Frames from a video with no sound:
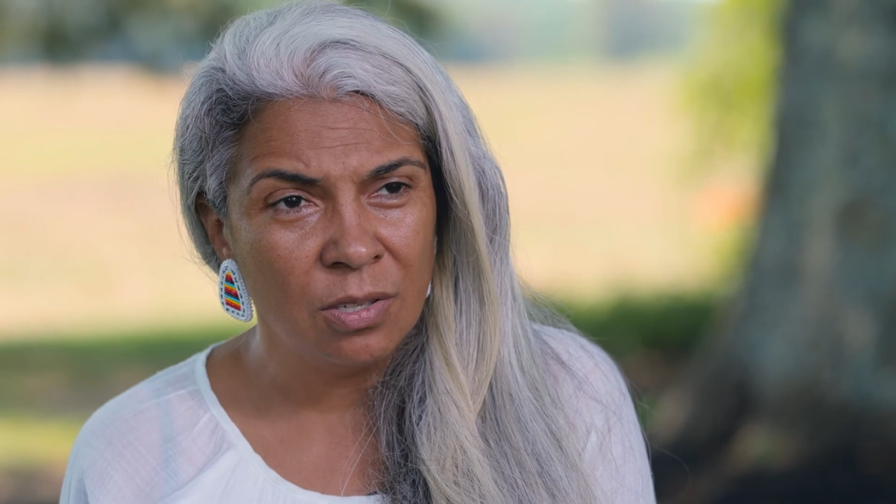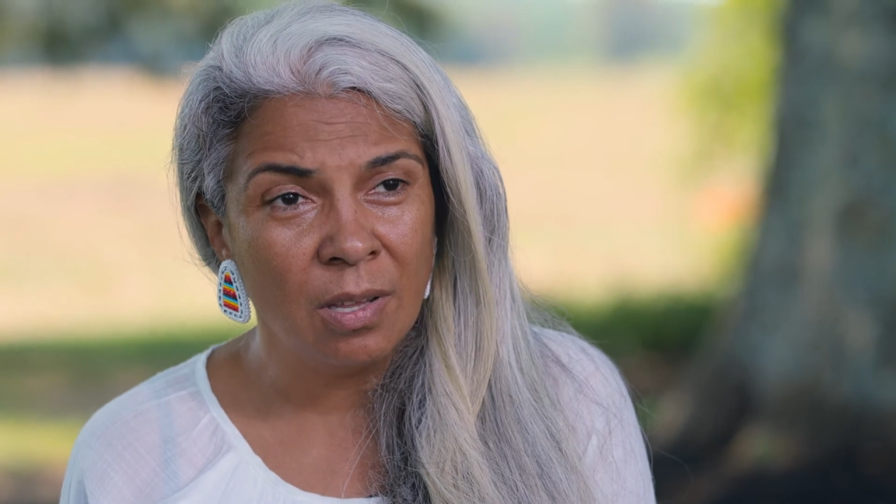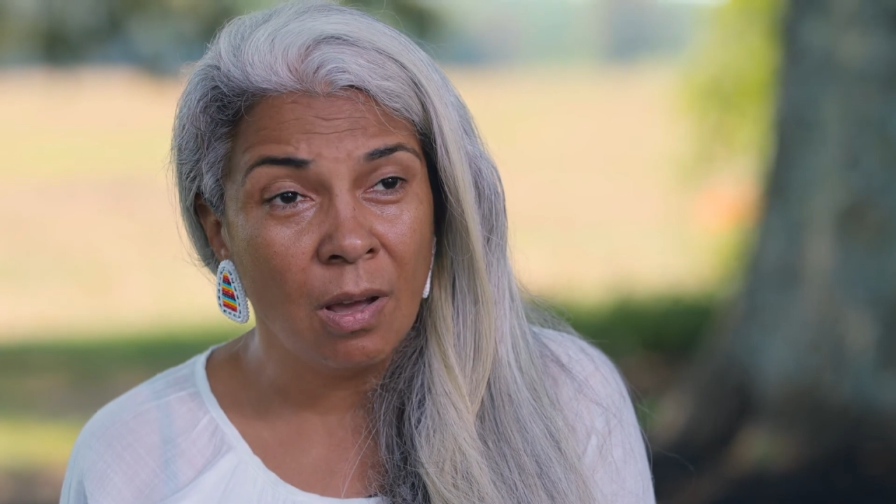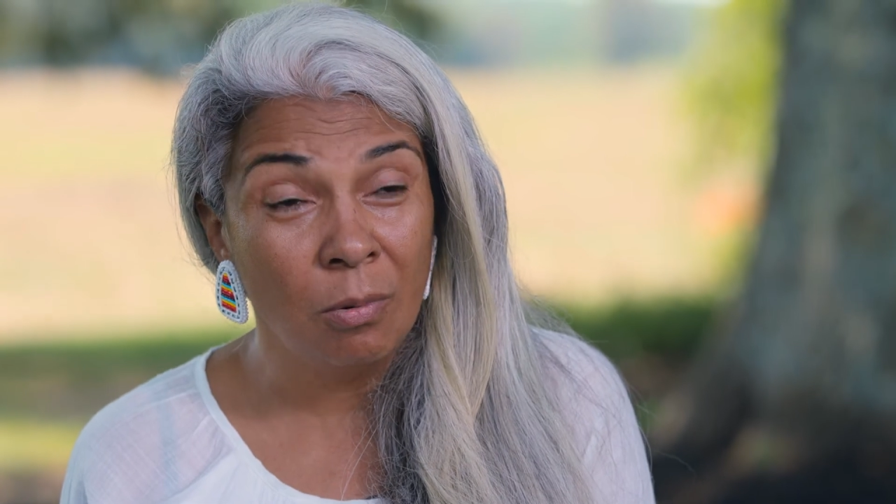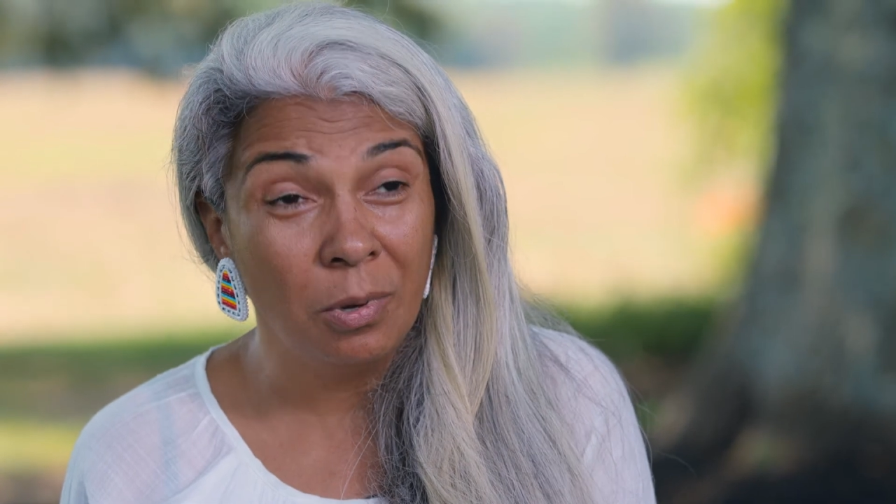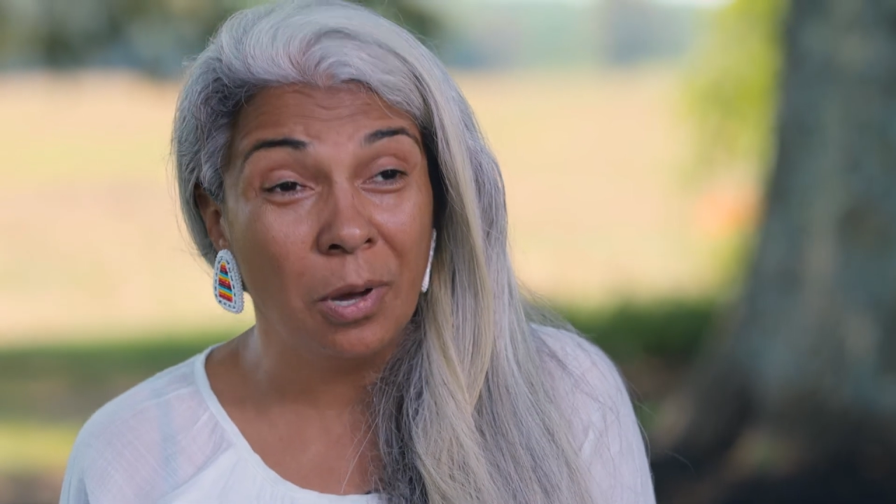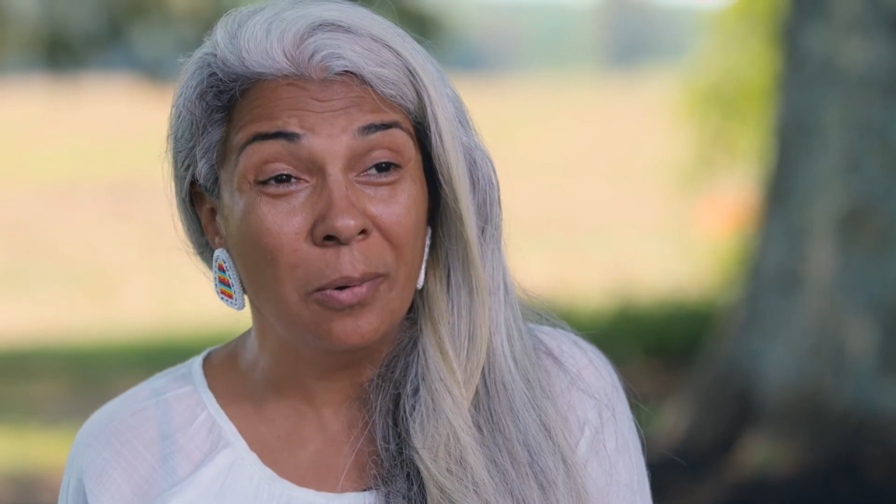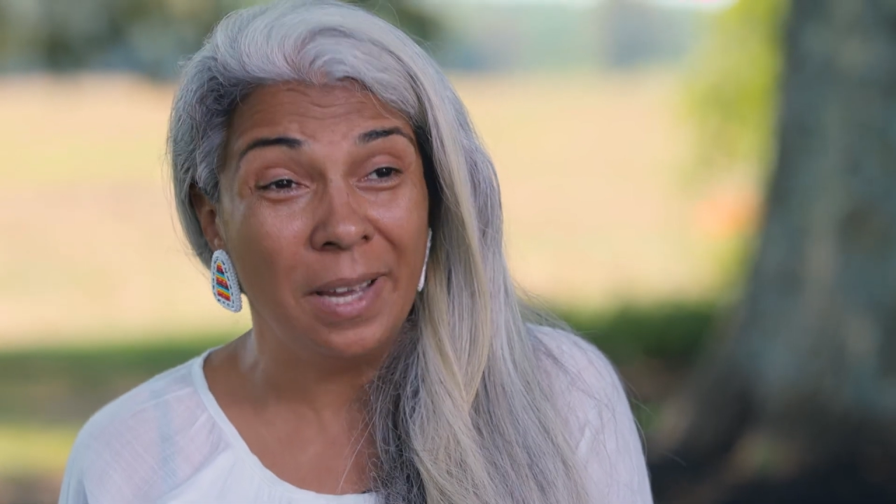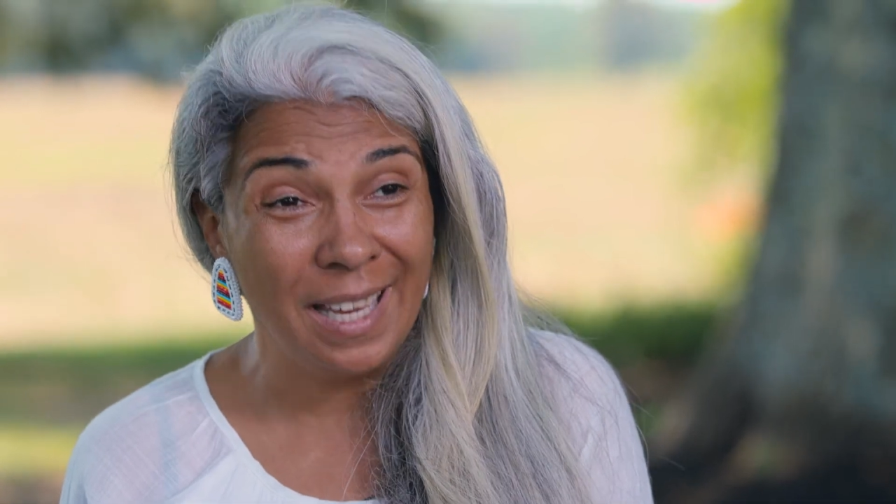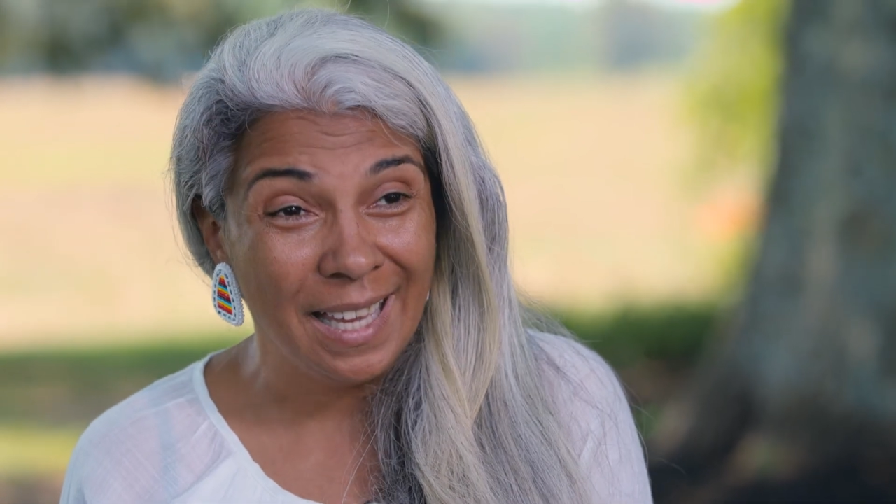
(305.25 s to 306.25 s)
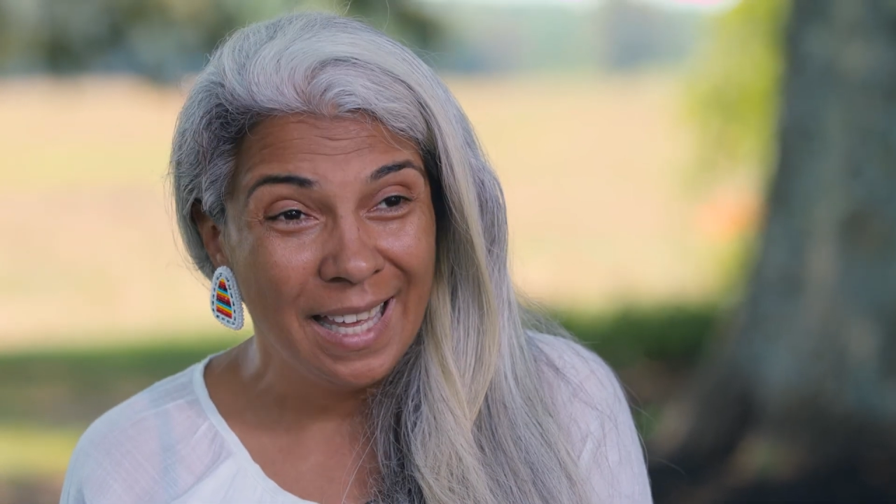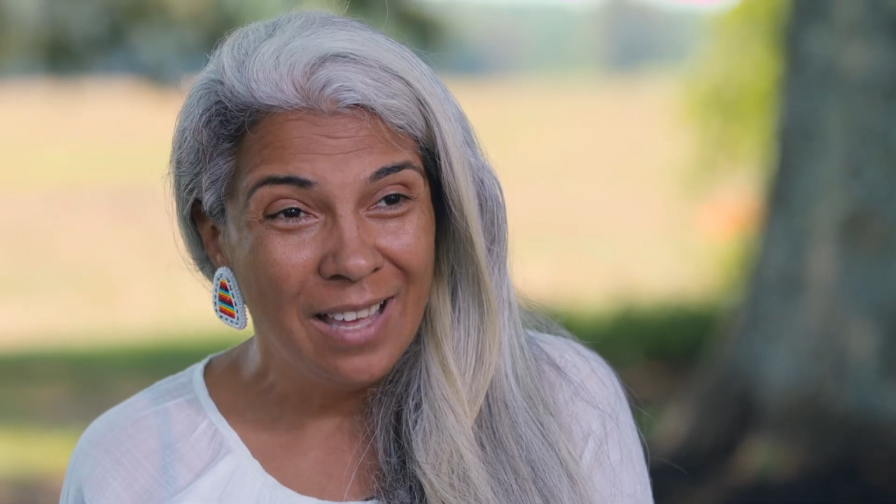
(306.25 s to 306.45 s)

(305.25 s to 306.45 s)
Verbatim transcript: to the ongoing